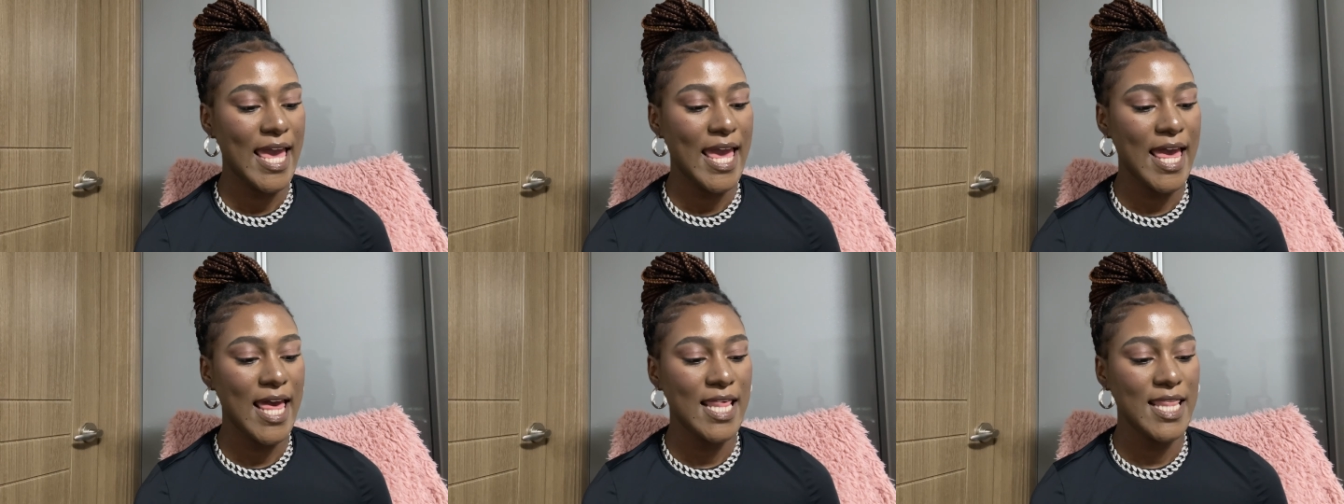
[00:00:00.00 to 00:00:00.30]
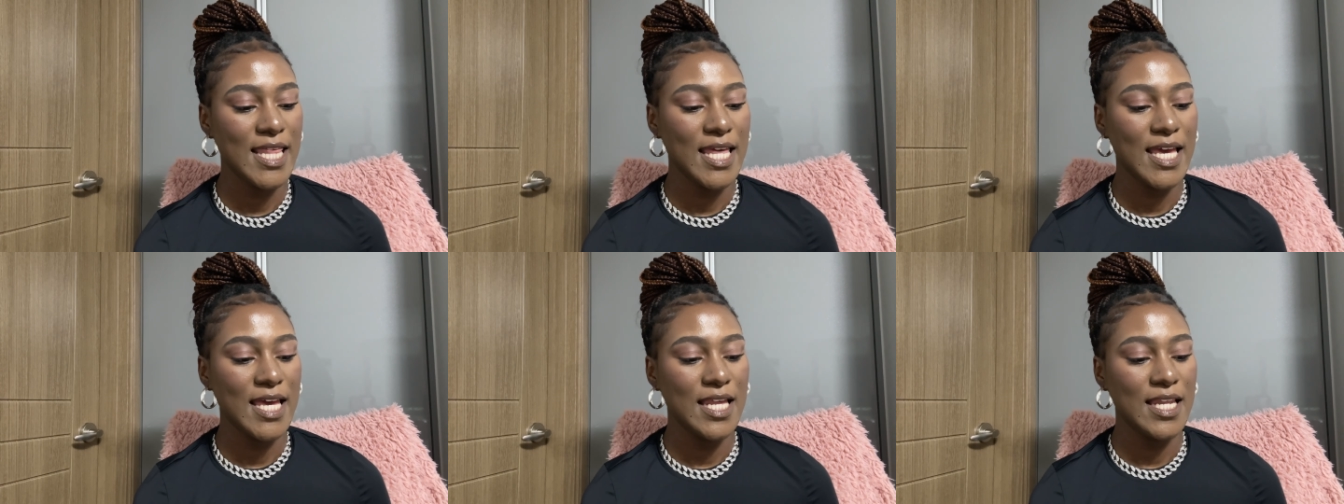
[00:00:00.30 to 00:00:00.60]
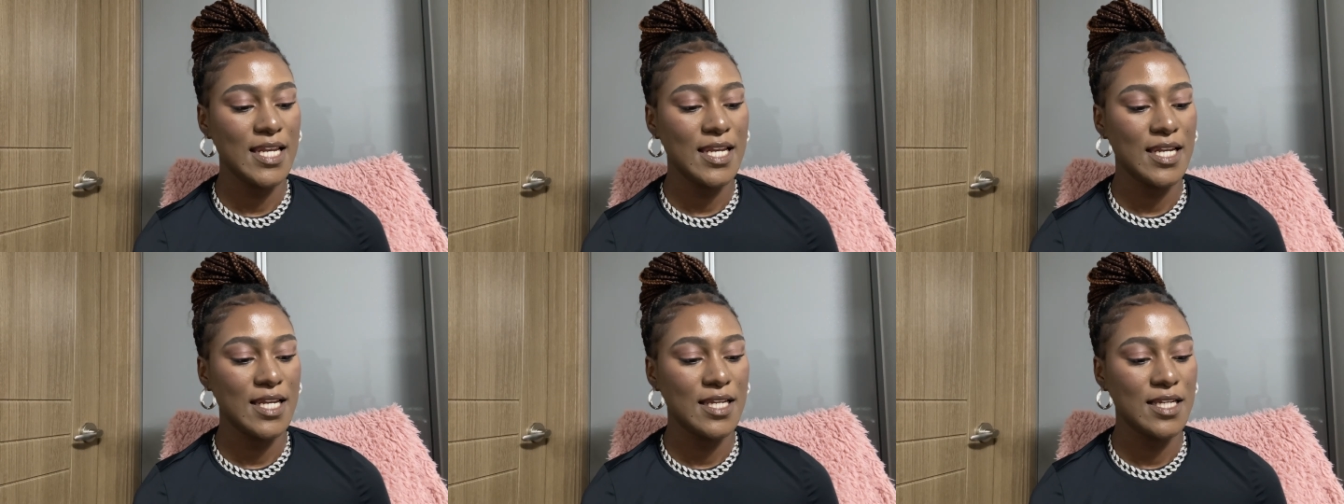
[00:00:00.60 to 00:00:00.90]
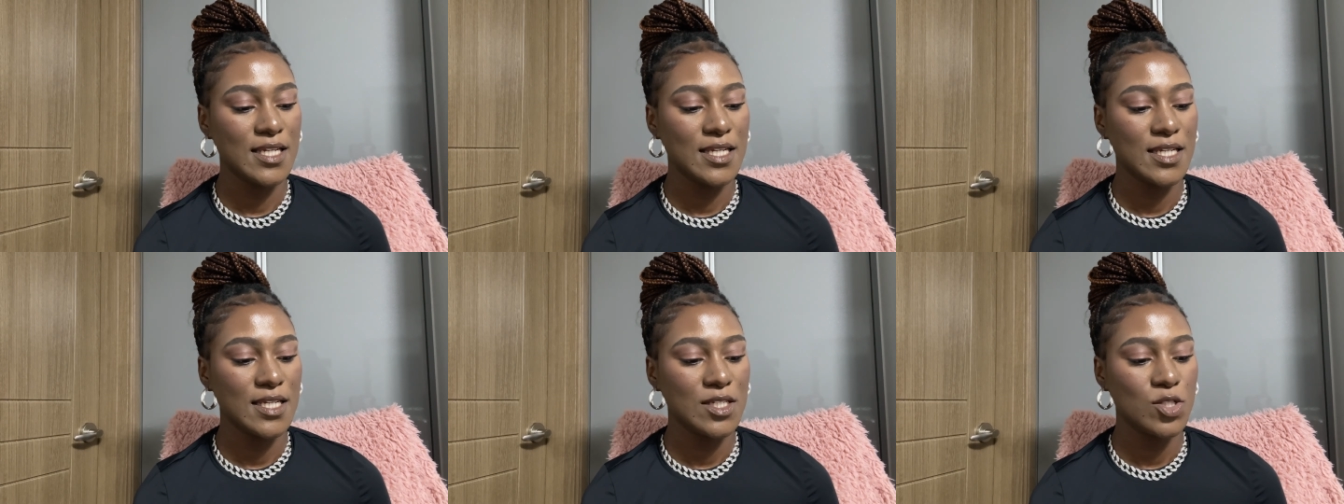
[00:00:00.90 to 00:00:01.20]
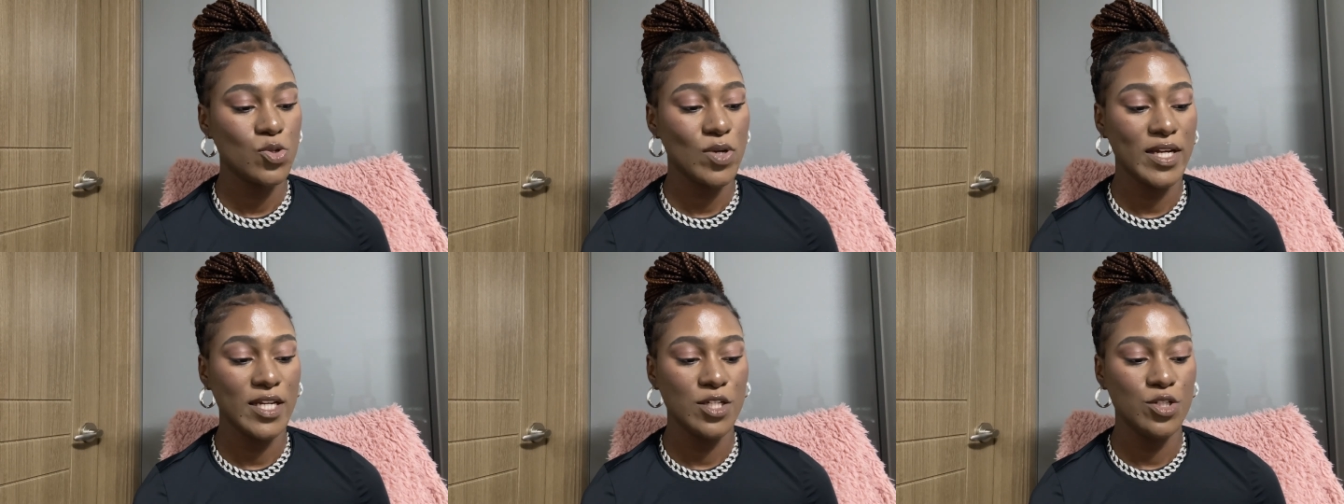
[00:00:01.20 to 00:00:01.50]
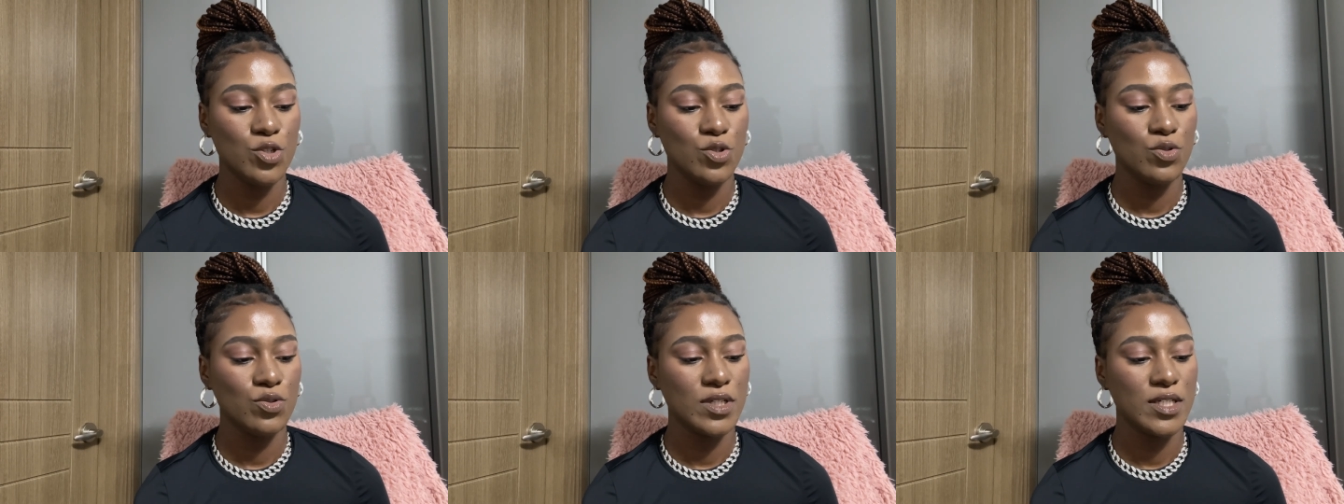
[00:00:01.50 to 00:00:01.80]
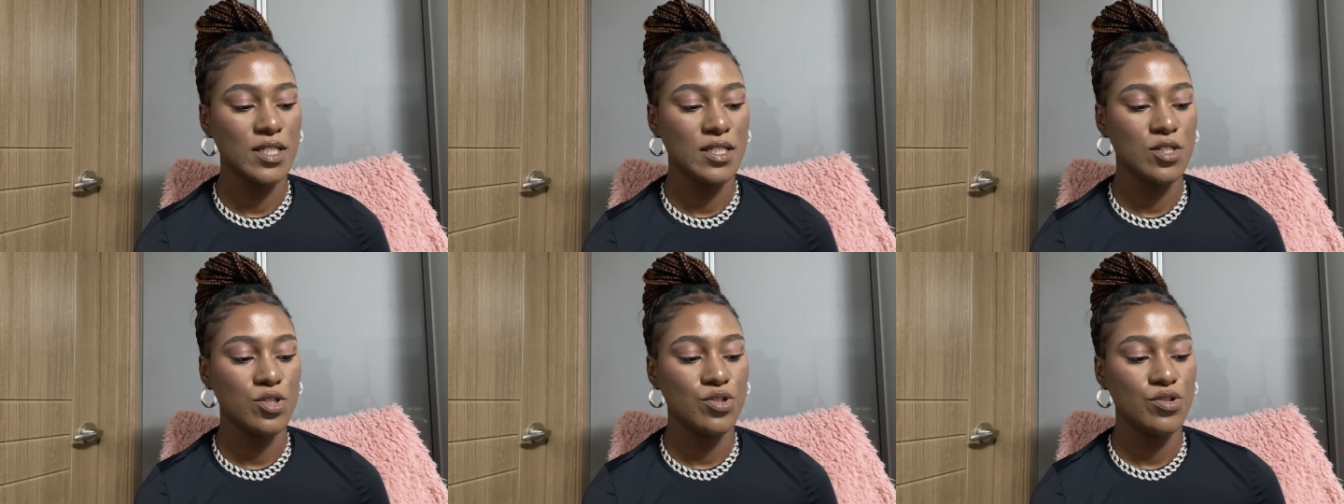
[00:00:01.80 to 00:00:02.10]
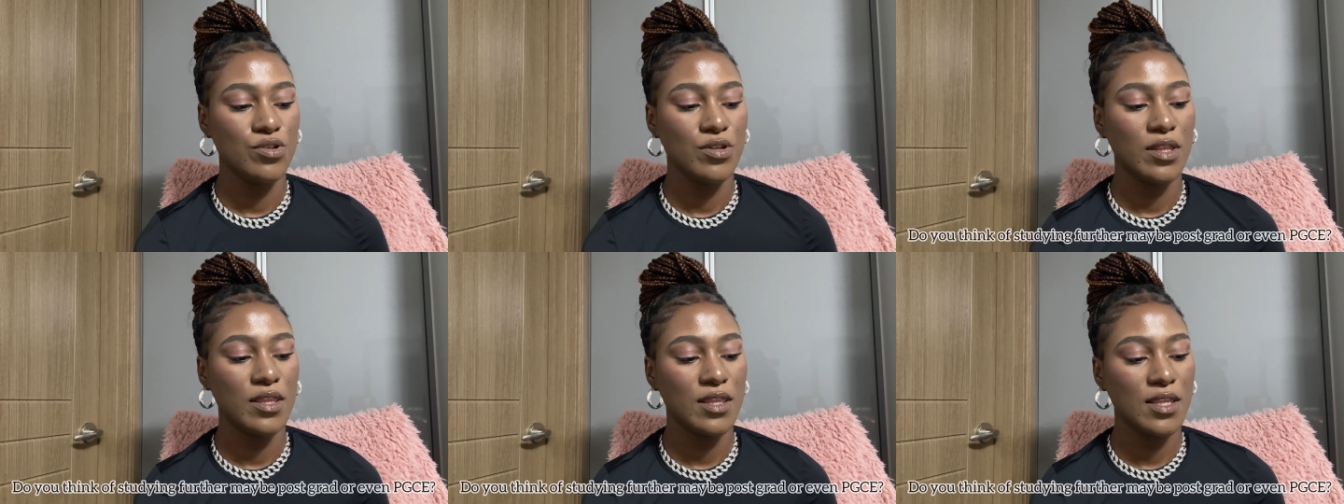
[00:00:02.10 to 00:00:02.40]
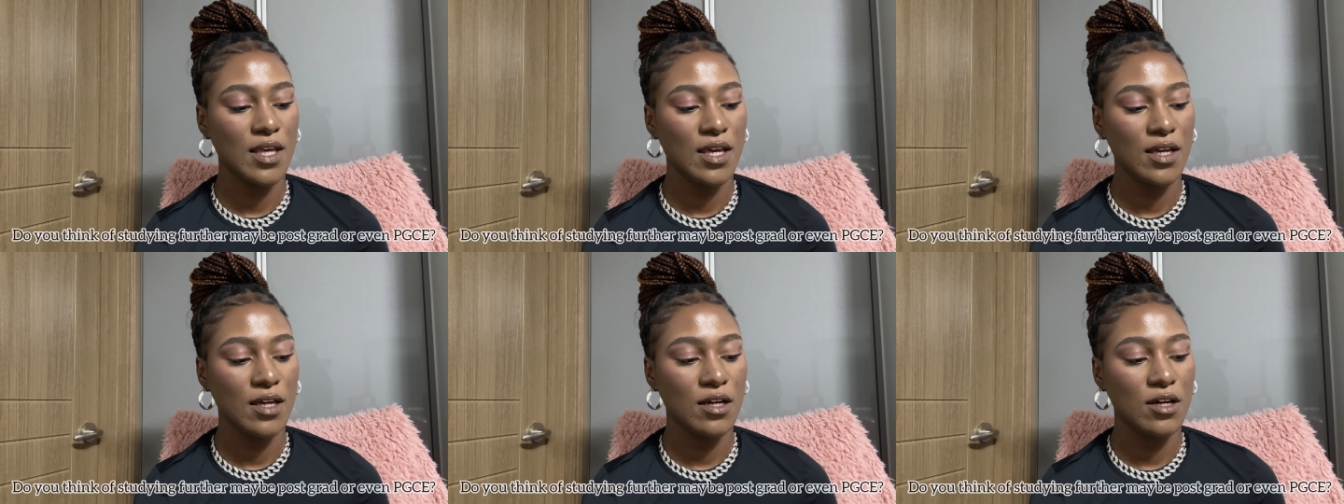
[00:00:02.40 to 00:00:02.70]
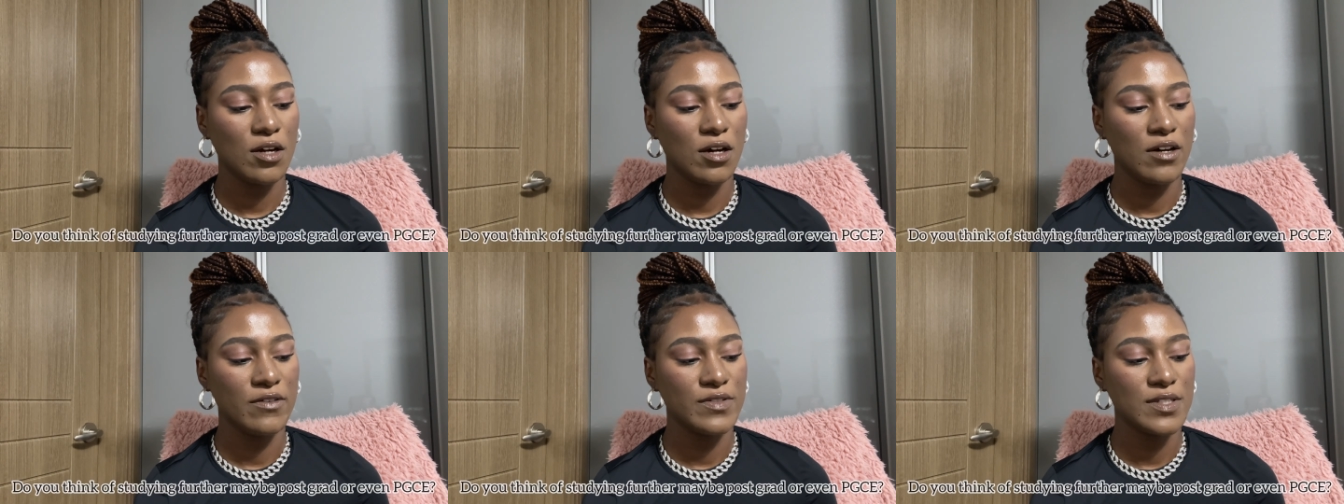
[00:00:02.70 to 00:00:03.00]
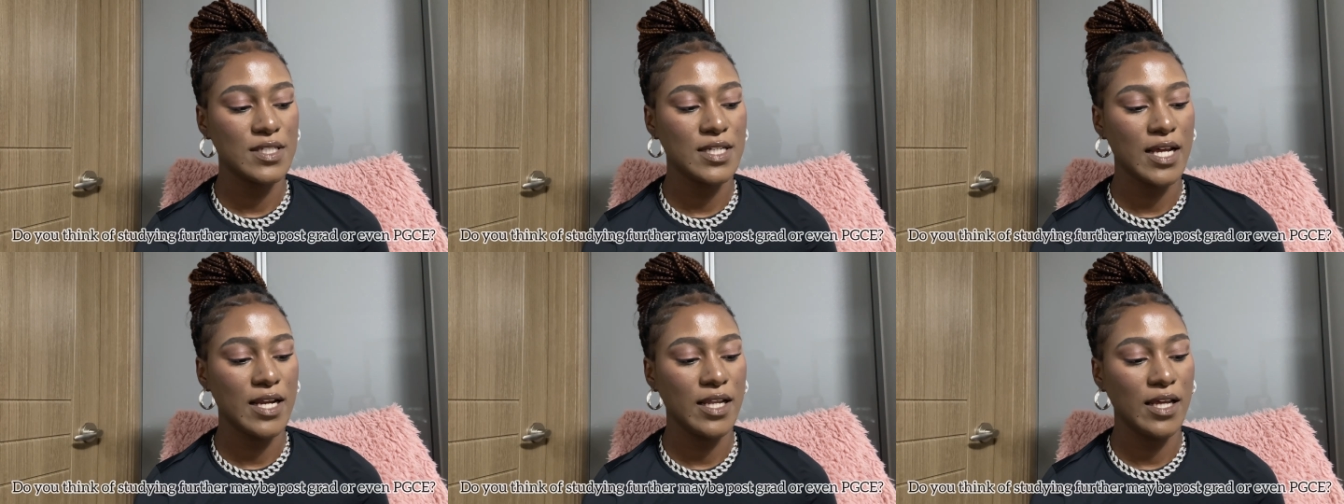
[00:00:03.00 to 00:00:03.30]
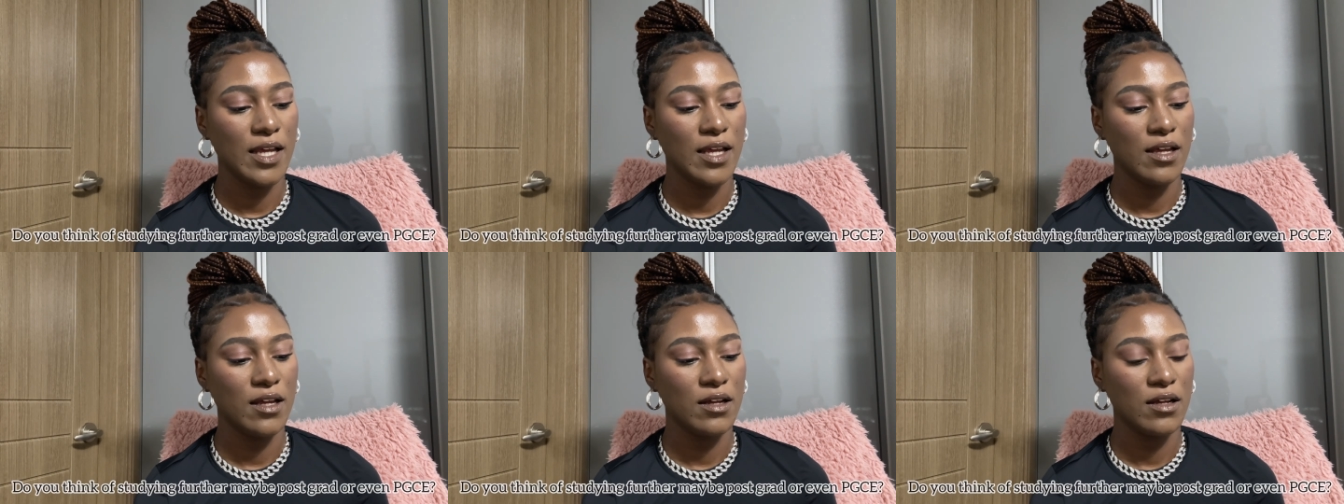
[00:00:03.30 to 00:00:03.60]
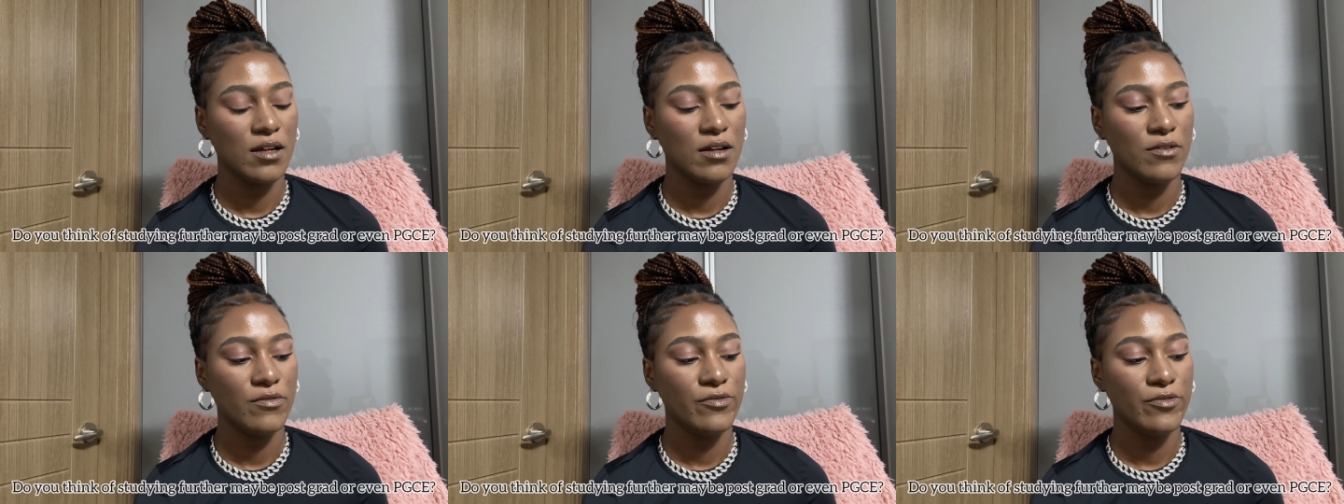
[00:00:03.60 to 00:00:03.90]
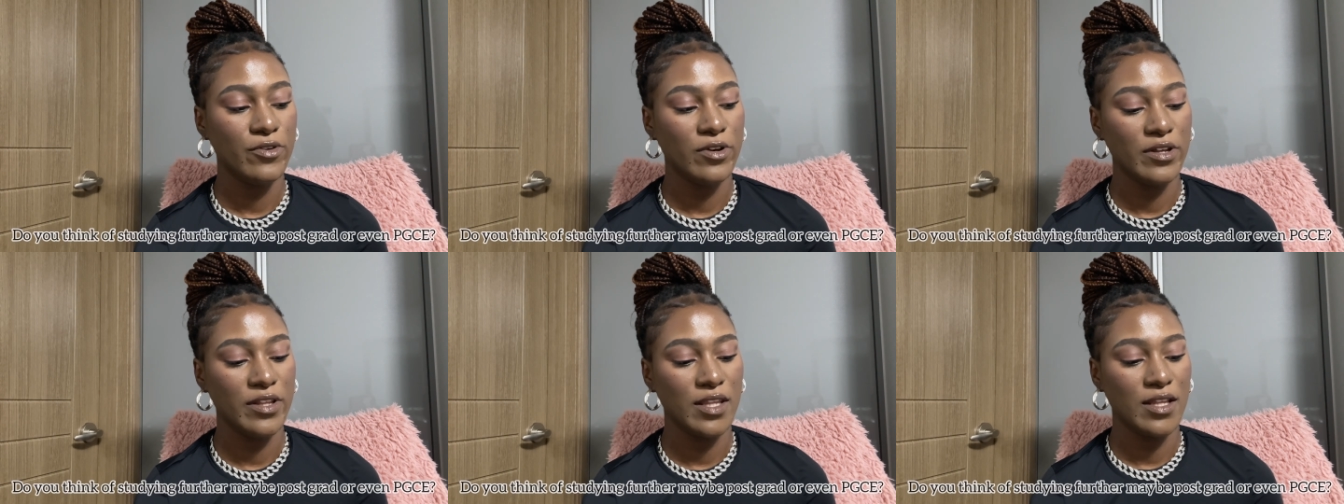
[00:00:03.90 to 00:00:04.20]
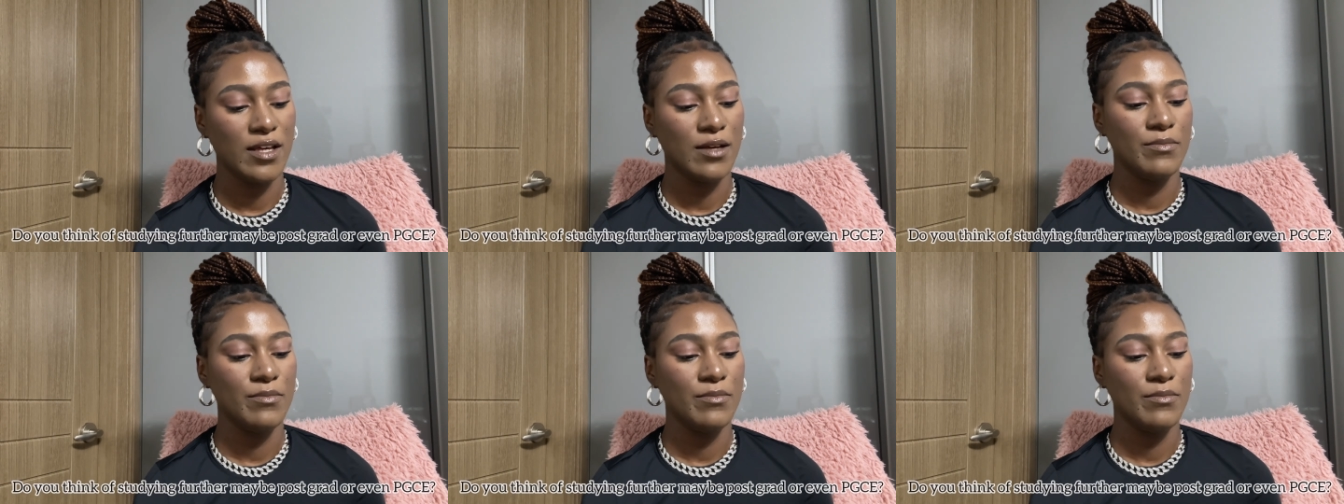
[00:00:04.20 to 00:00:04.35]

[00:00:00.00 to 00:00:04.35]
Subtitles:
And then 22 is, do you think of studying further?